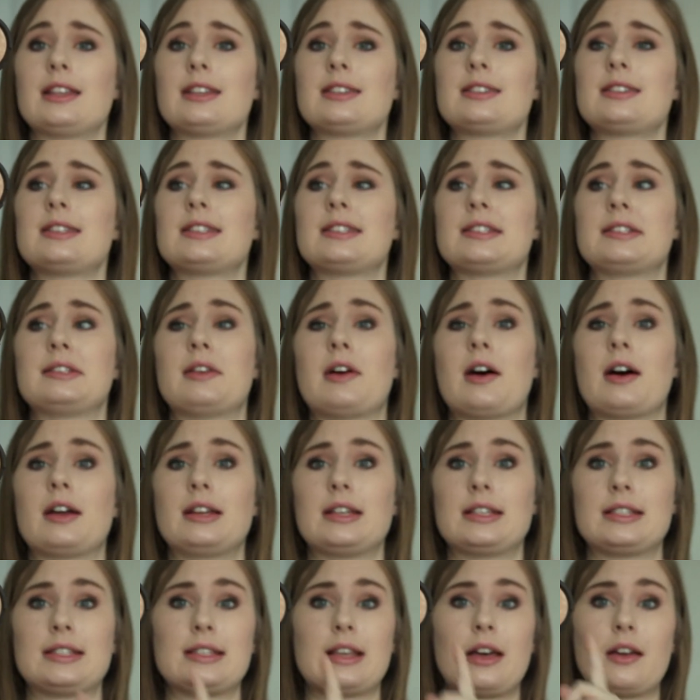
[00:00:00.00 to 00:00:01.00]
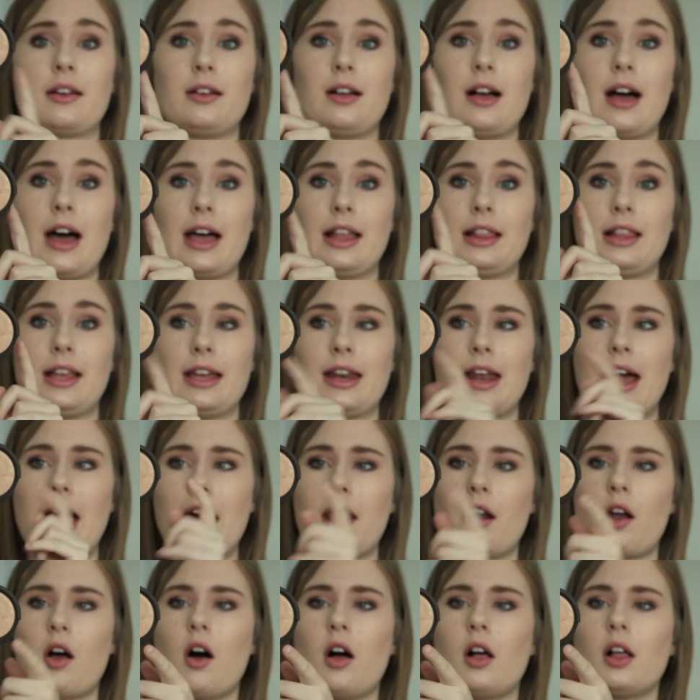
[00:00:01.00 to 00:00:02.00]
This is not a subtle highlight
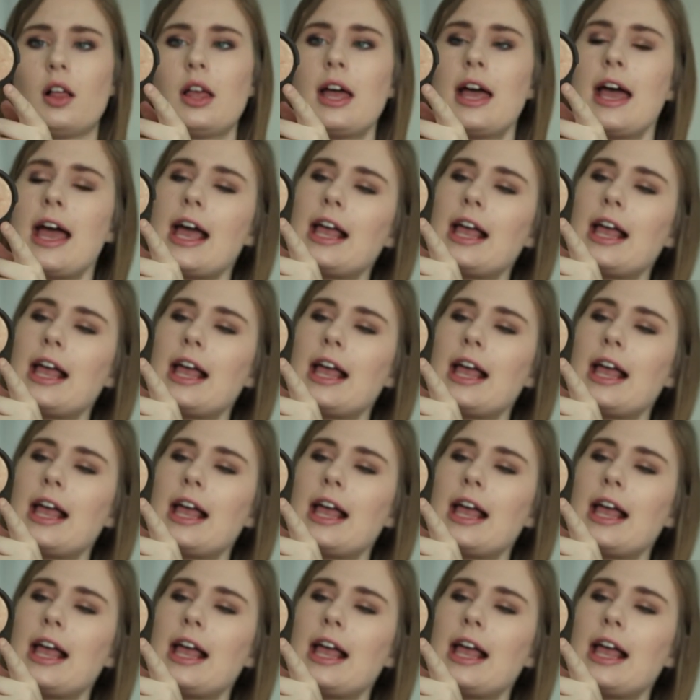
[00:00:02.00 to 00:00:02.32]
at all.